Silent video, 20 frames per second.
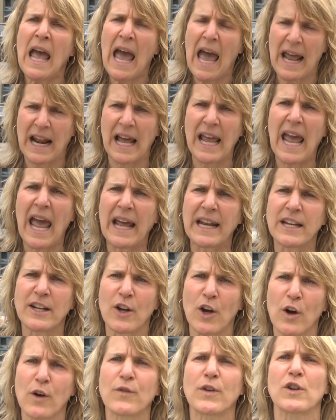and I
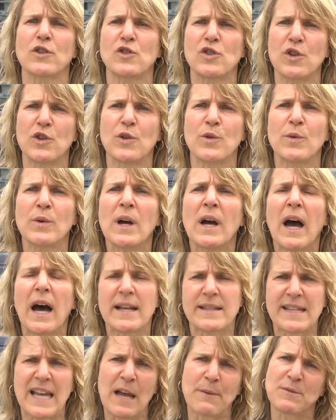headed over to
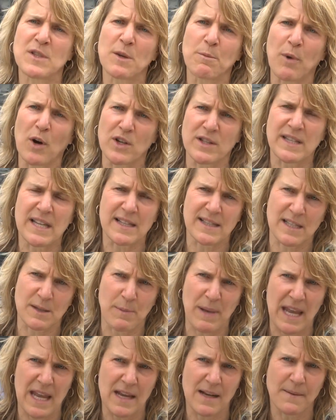attempt to
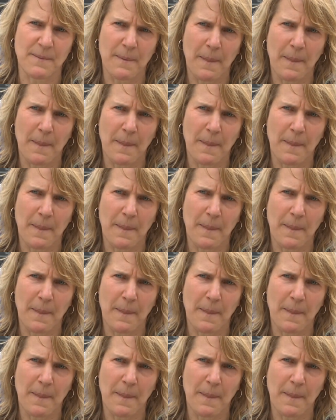participate.